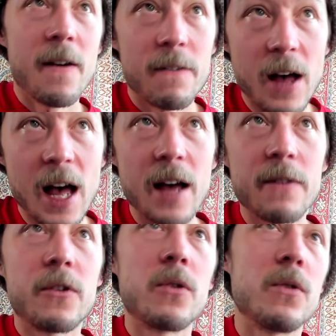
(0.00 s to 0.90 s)

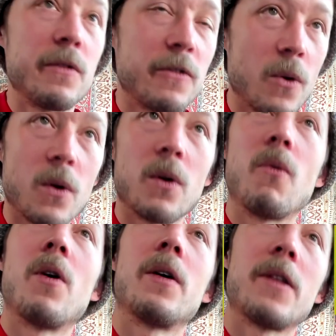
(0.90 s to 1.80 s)
5, 2, 4,
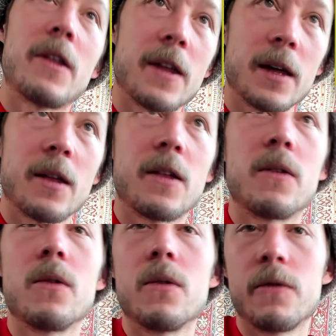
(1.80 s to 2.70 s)
1, 6,
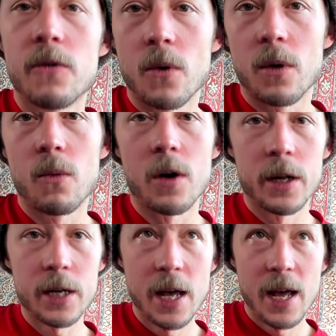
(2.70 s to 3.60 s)
2, 4,
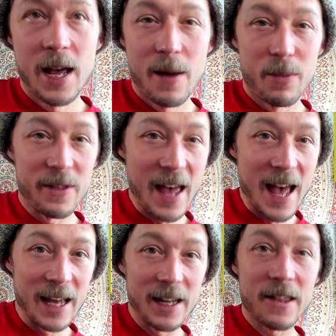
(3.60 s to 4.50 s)
1. But
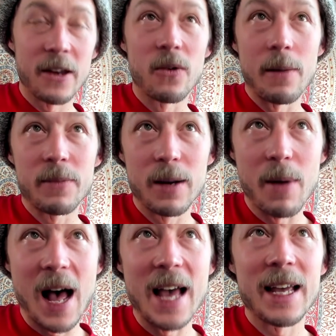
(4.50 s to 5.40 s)
then it's interrupted
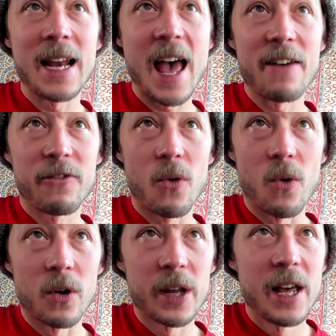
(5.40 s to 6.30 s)
by an F
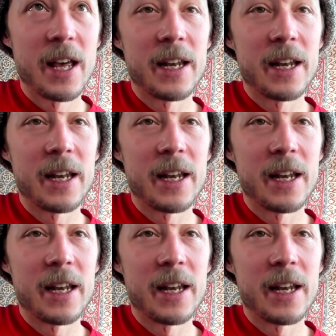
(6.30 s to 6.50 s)
chord.